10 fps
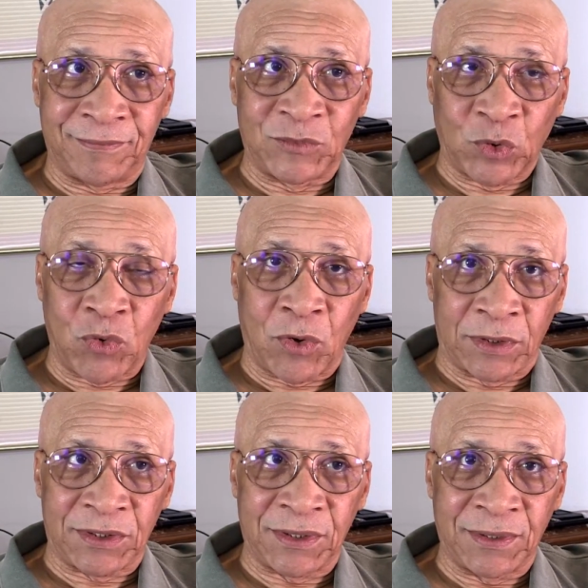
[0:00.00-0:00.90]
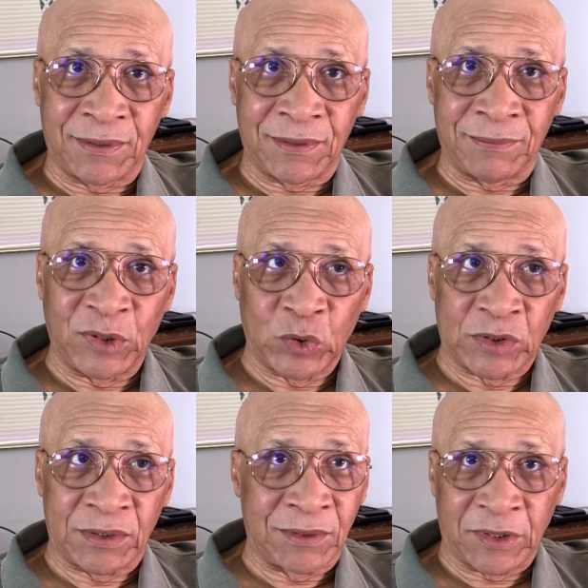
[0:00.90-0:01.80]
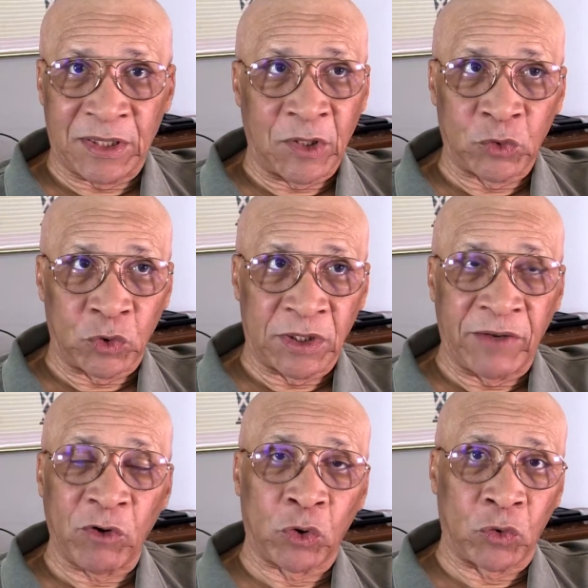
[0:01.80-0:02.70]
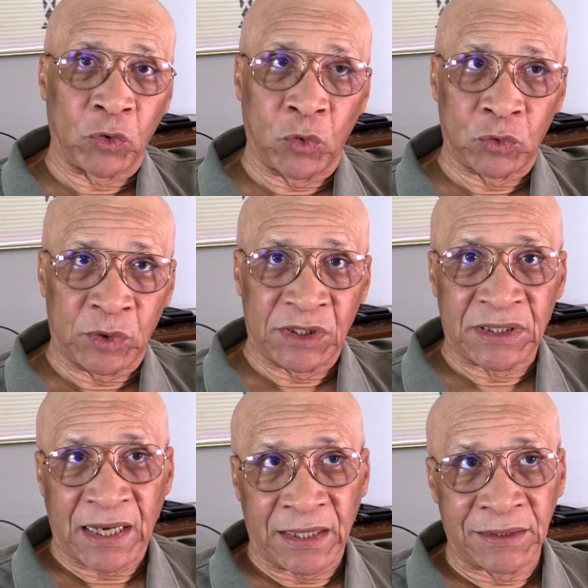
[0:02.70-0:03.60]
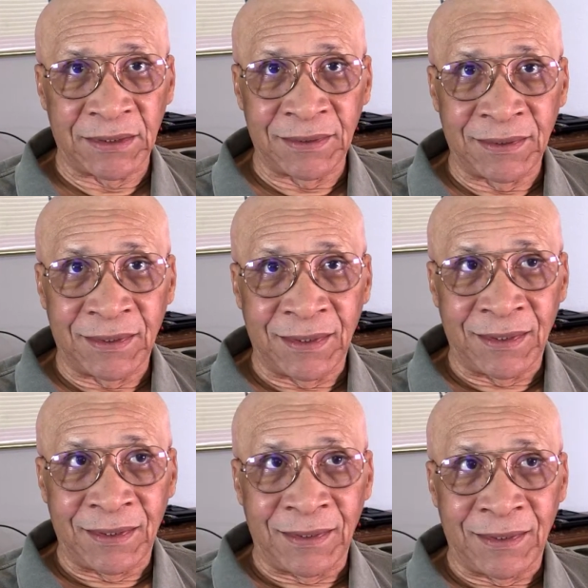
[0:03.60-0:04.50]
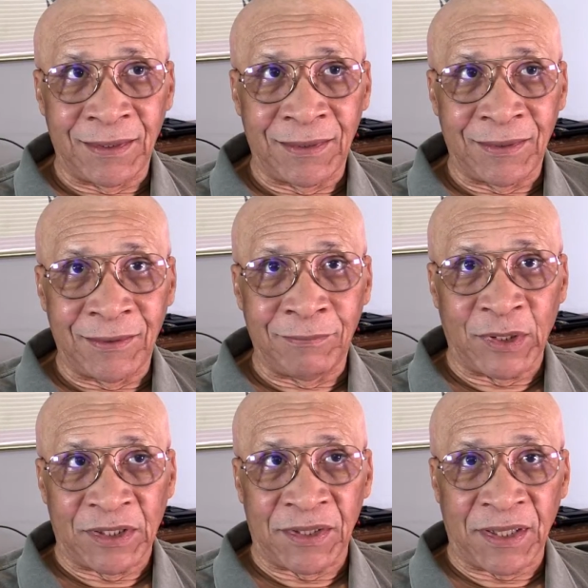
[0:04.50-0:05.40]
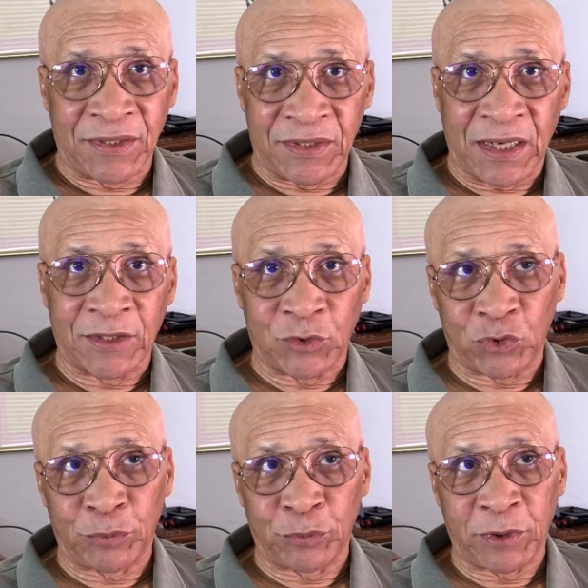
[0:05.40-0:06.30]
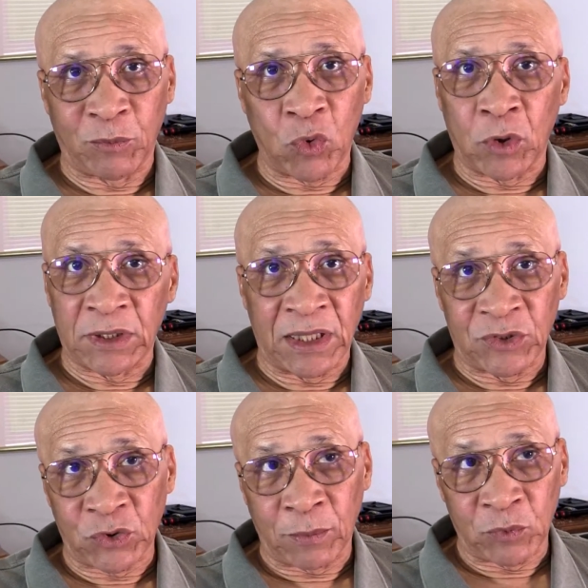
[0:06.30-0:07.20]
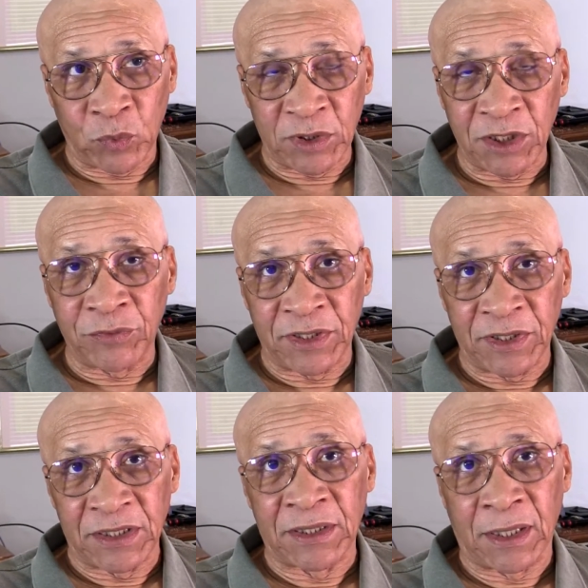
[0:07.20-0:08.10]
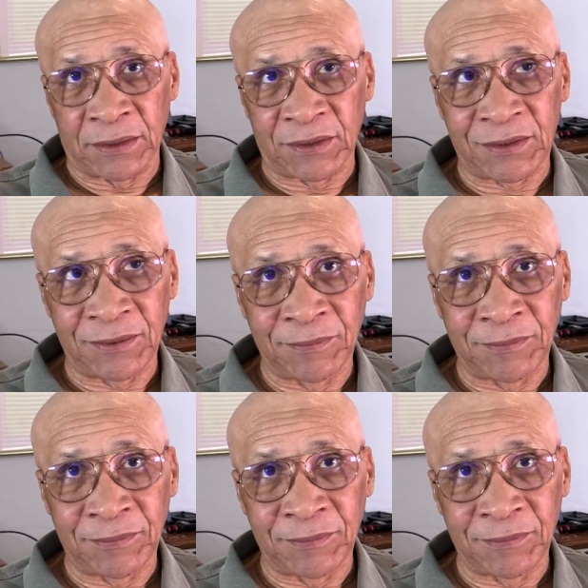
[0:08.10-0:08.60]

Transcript: the courts because they're never going to go to his side. But he thinks he has the Supreme Court, and to a degree he does.